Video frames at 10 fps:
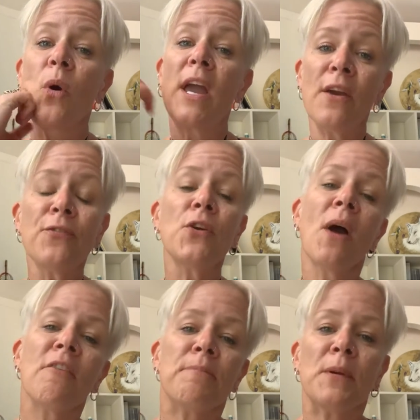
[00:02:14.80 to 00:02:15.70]
if you
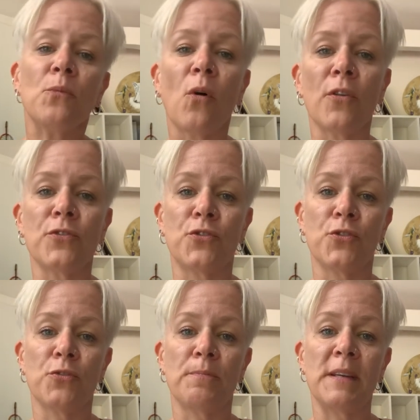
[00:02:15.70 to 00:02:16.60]
have been one
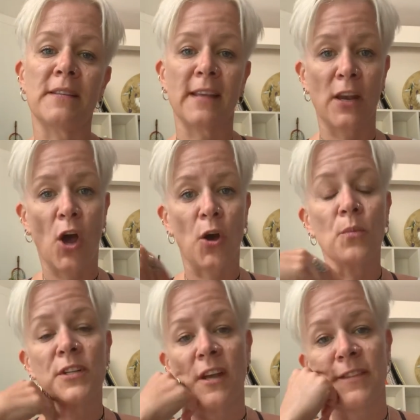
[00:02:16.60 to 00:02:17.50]
to be sent home,
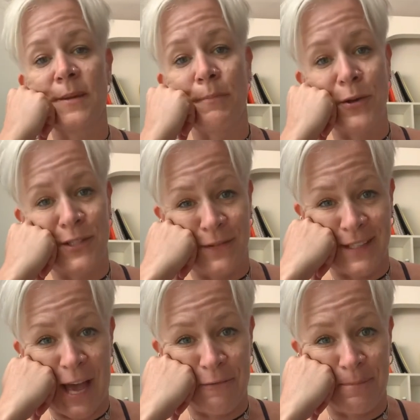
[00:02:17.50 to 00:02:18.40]
which I think most of us
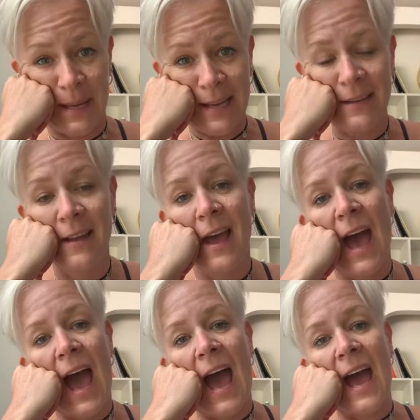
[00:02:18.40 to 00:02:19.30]
have been,
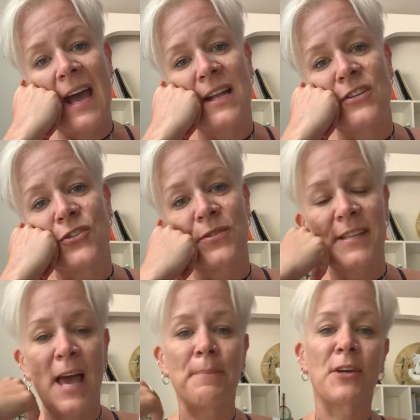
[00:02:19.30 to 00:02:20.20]
and you're
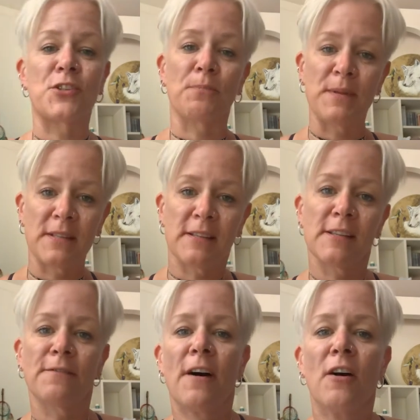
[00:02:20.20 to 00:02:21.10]
sad because your business
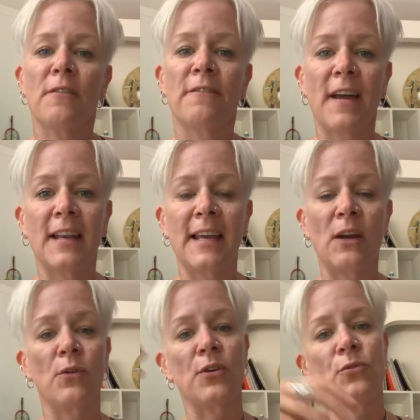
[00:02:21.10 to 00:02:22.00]
is failing,
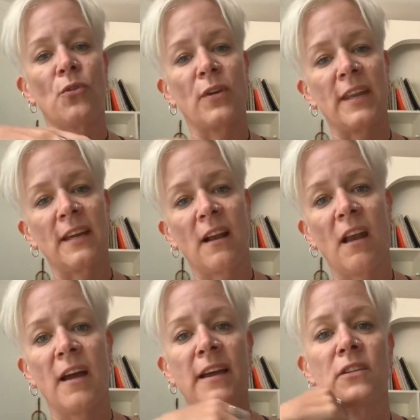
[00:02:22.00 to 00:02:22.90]
or you're not getting
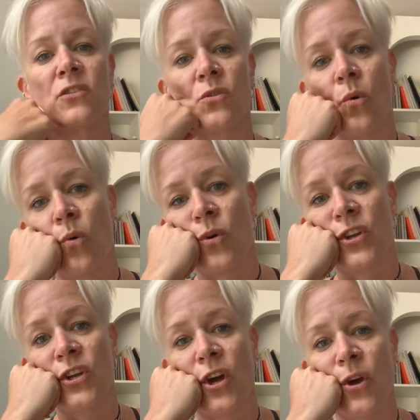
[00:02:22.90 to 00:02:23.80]
clients, or,
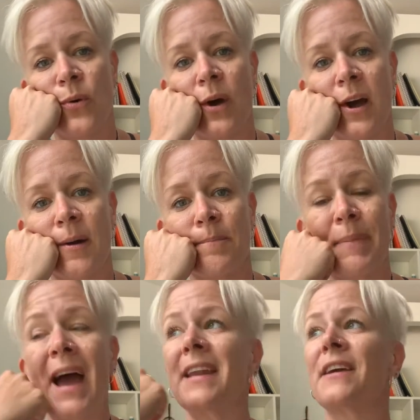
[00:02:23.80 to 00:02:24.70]

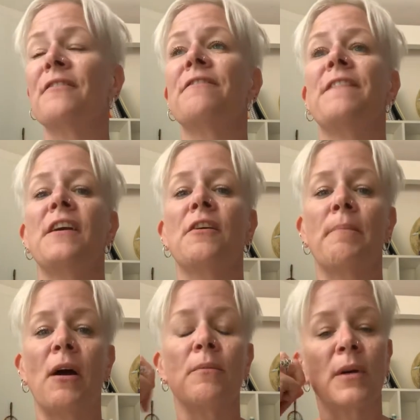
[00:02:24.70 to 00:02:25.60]
panic and fear
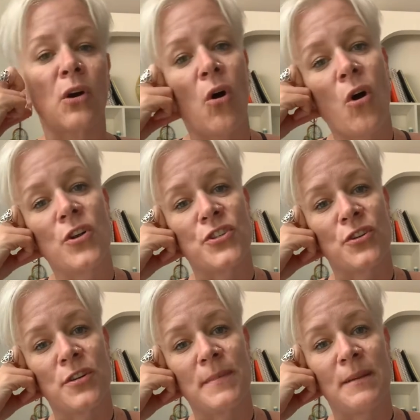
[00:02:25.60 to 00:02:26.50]
about, oh my God,
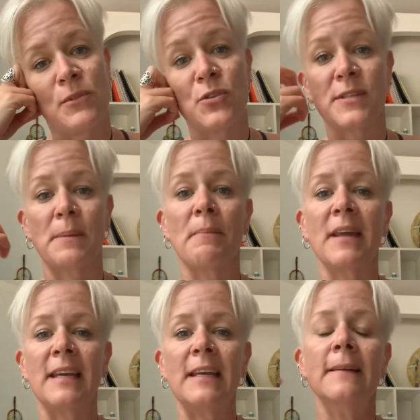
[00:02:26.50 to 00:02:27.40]
losing
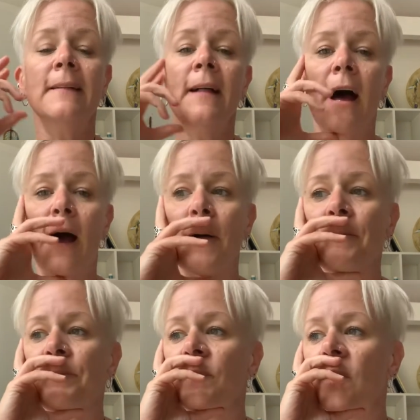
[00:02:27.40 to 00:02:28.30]
money,
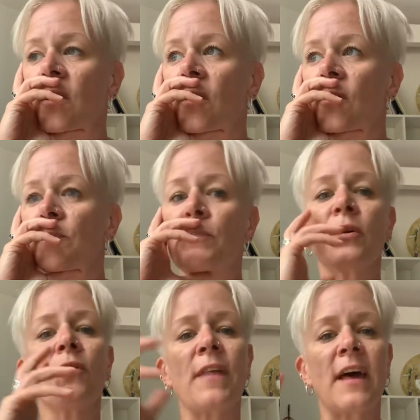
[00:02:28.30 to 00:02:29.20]
put
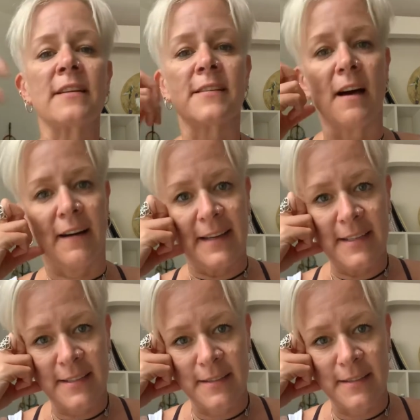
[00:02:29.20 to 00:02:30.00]
all that aside,